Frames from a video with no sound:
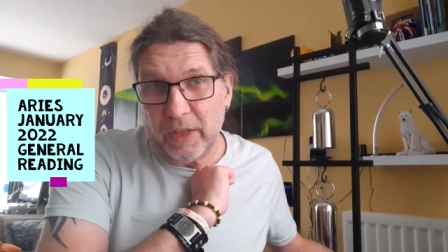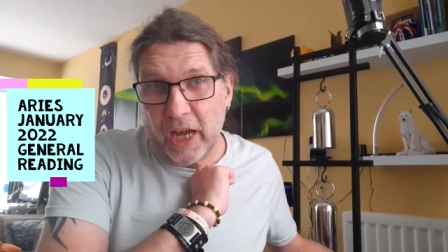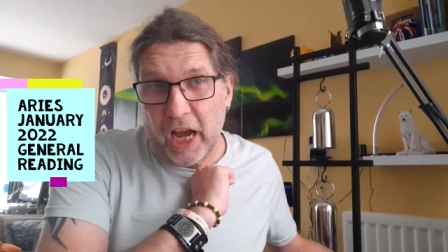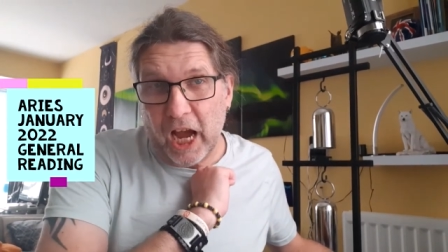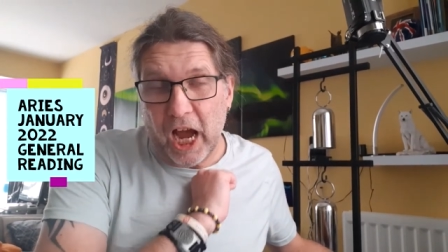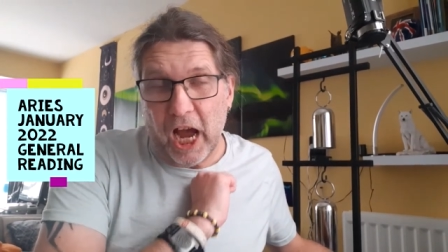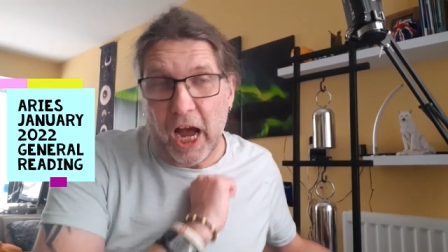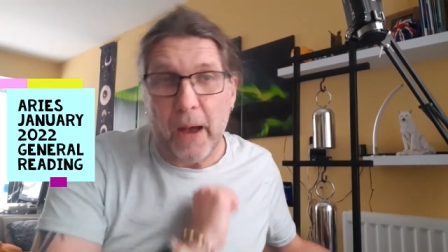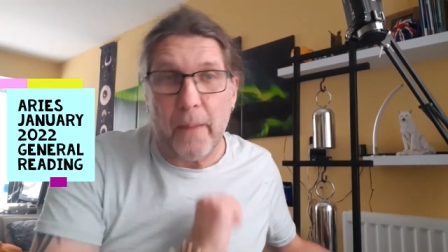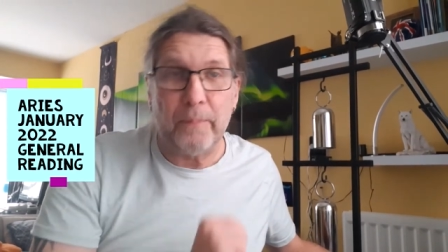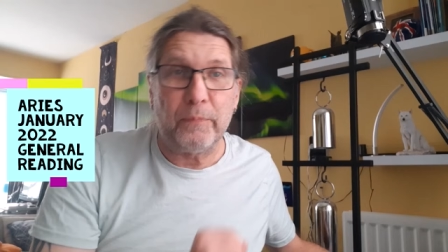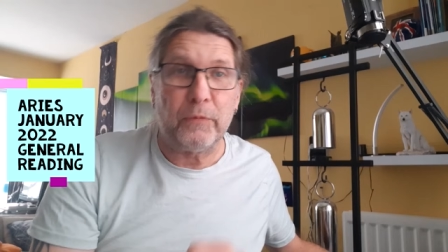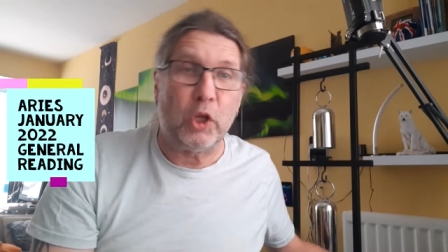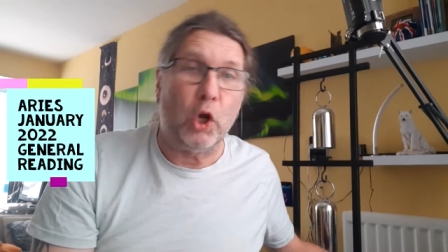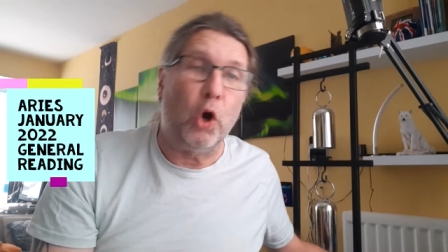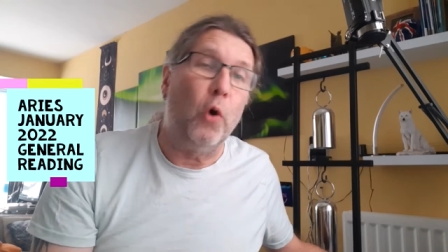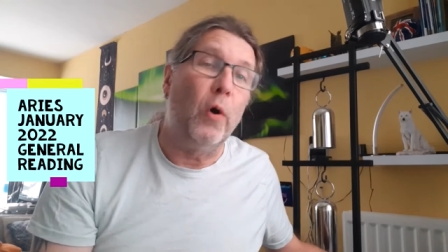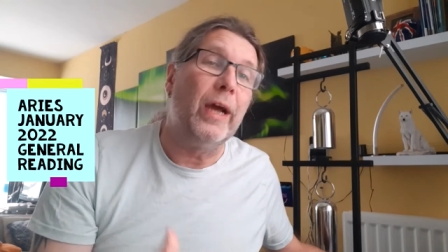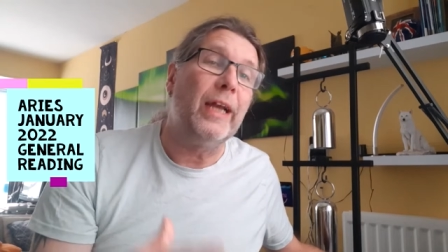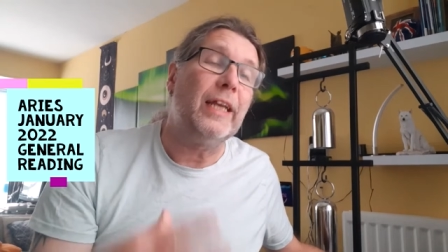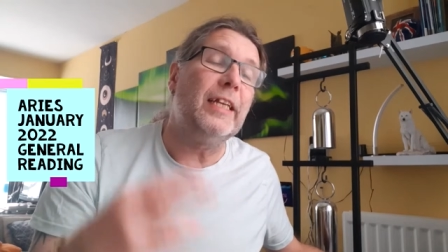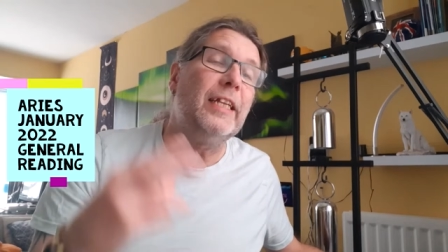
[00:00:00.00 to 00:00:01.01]
um,
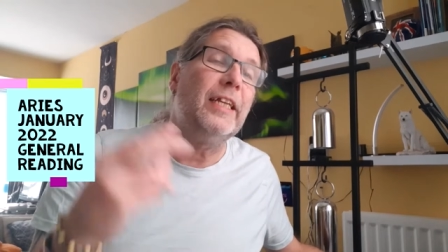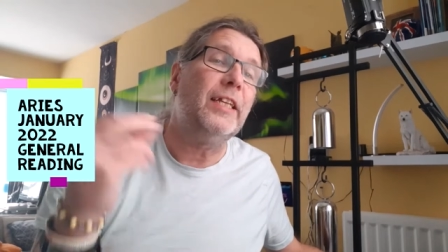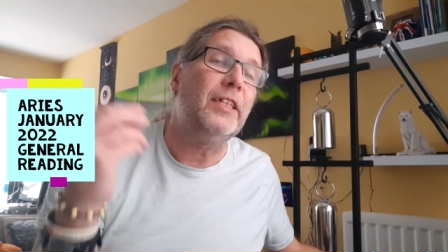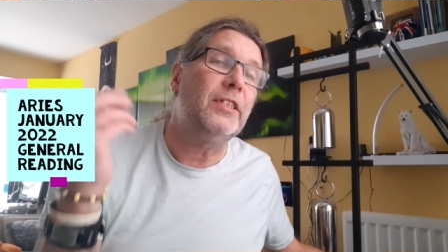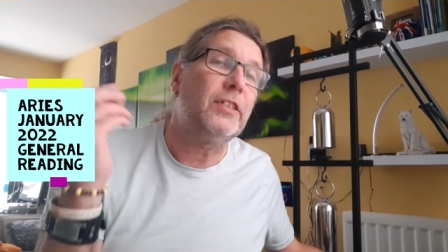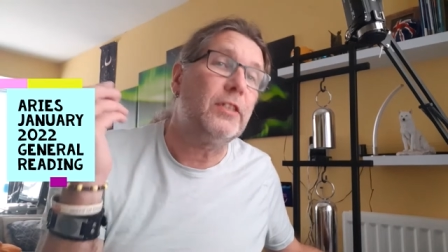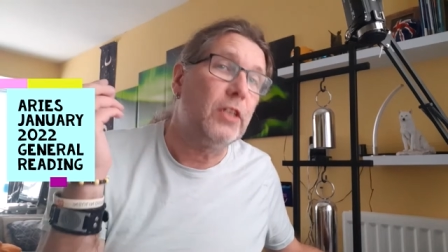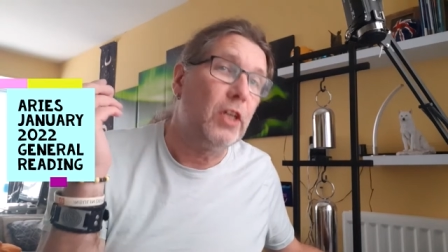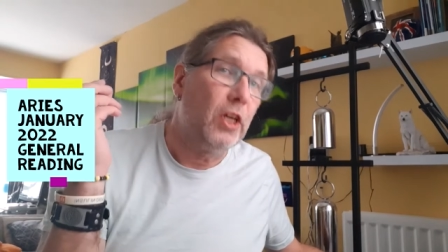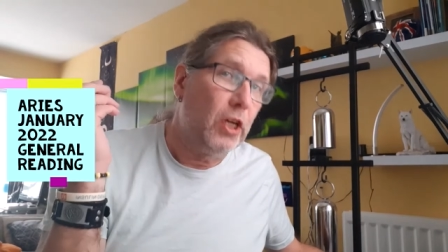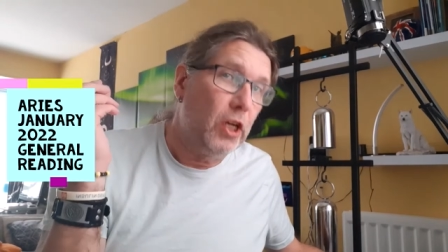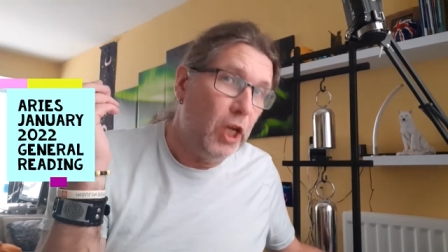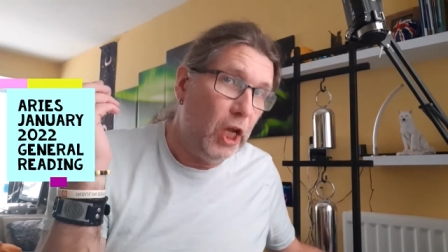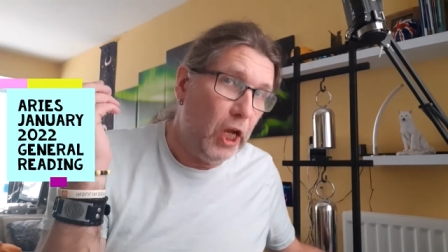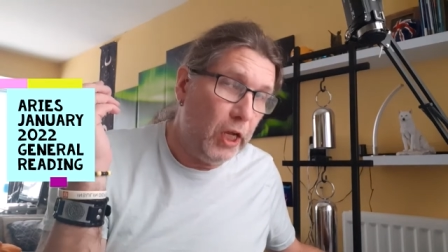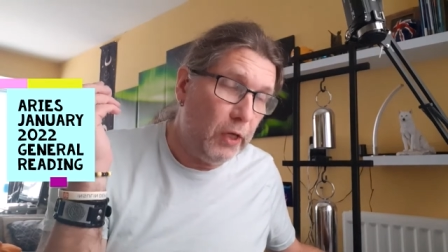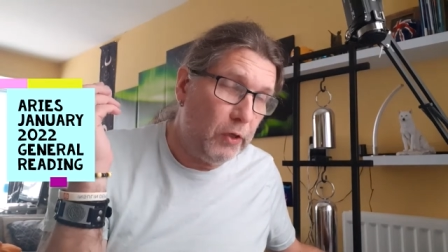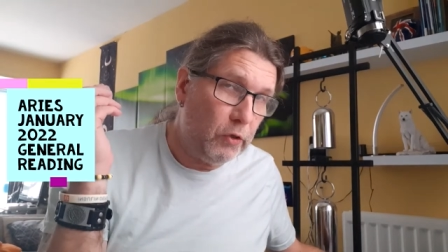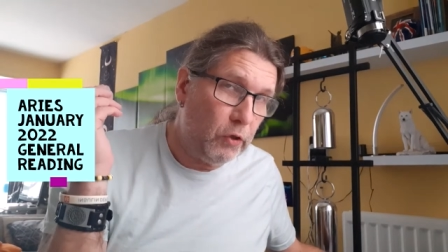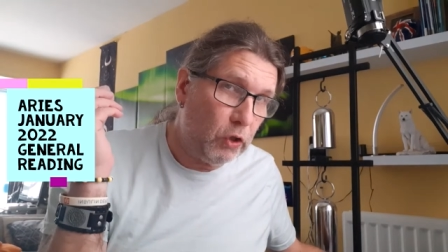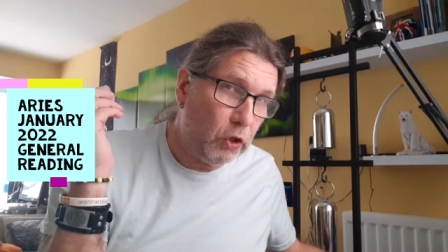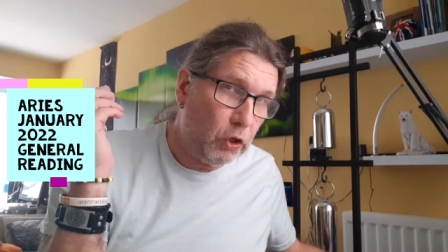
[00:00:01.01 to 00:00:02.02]
or at least
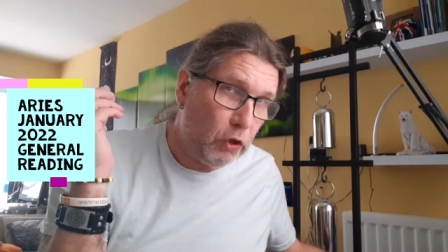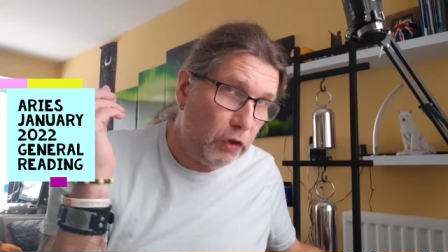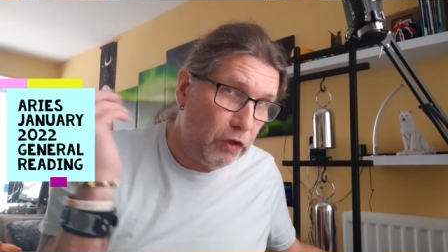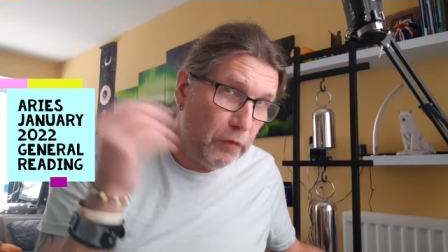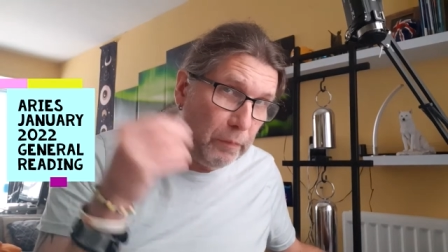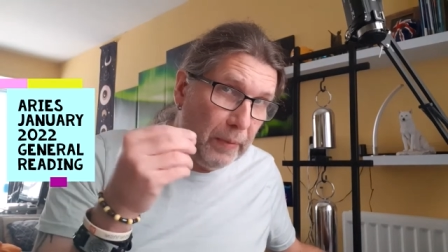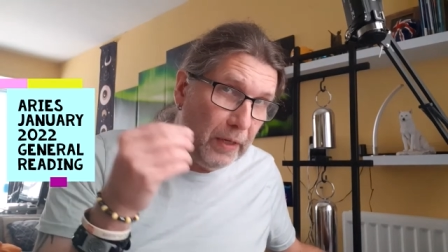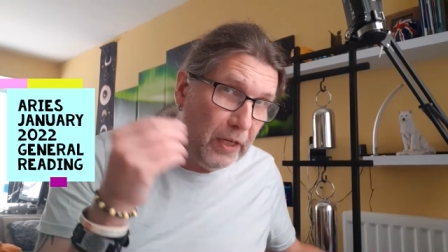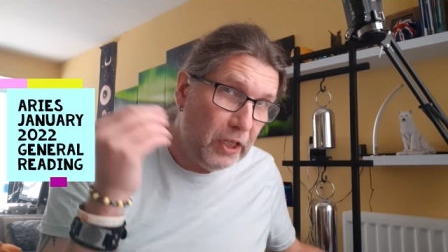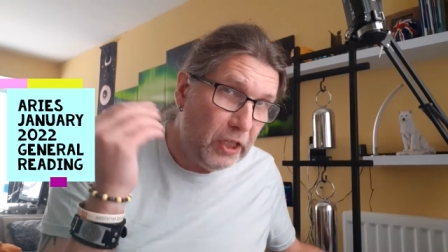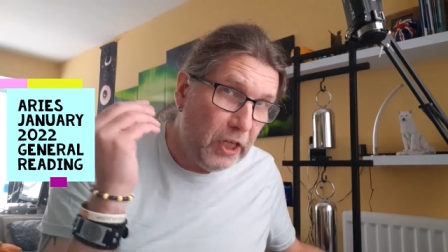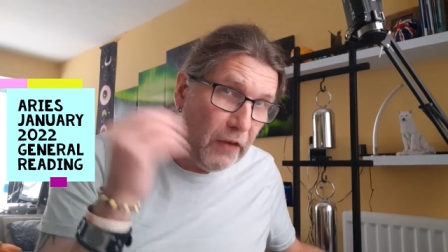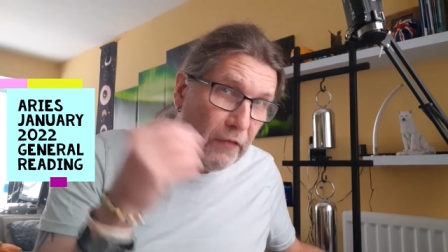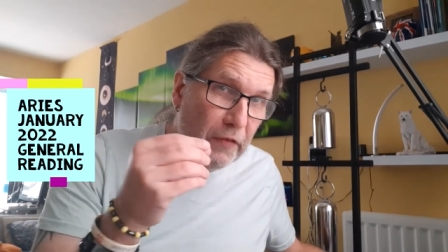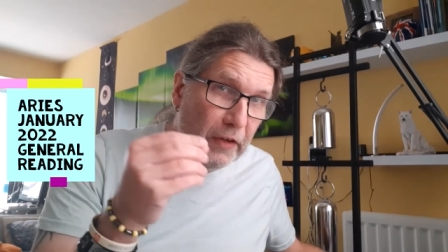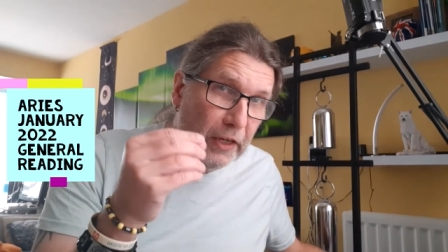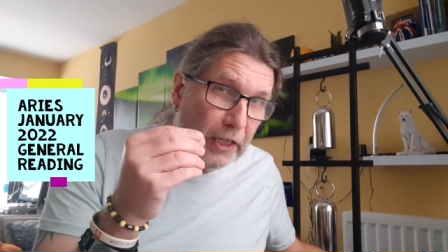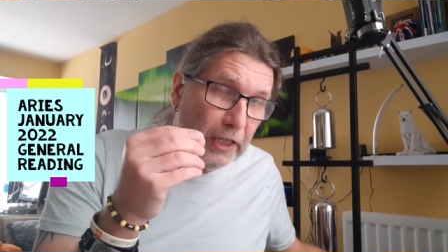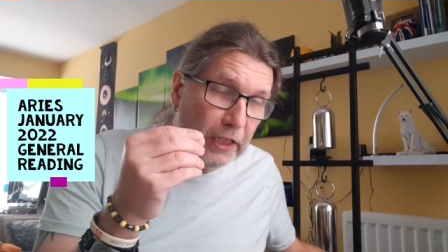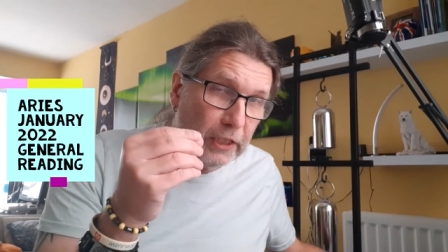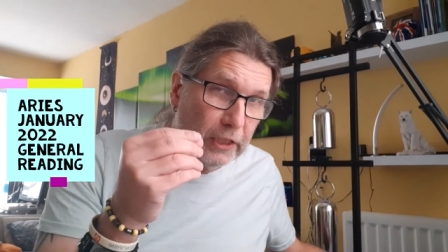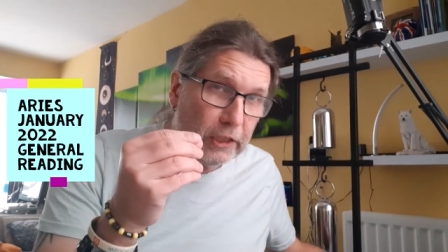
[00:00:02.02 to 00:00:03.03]
it could have been
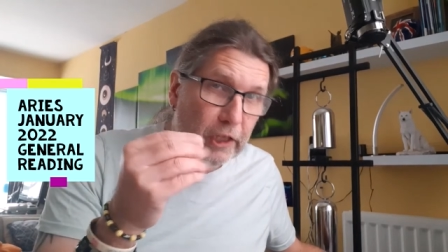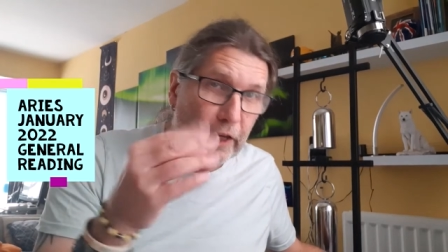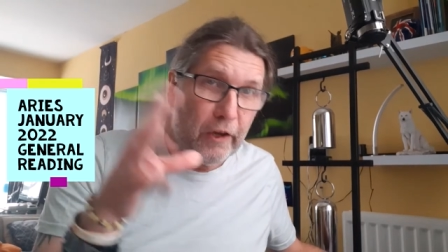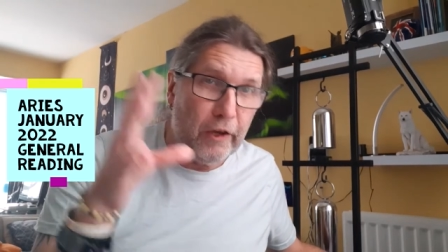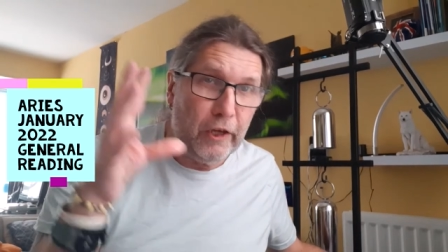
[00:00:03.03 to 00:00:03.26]
difficult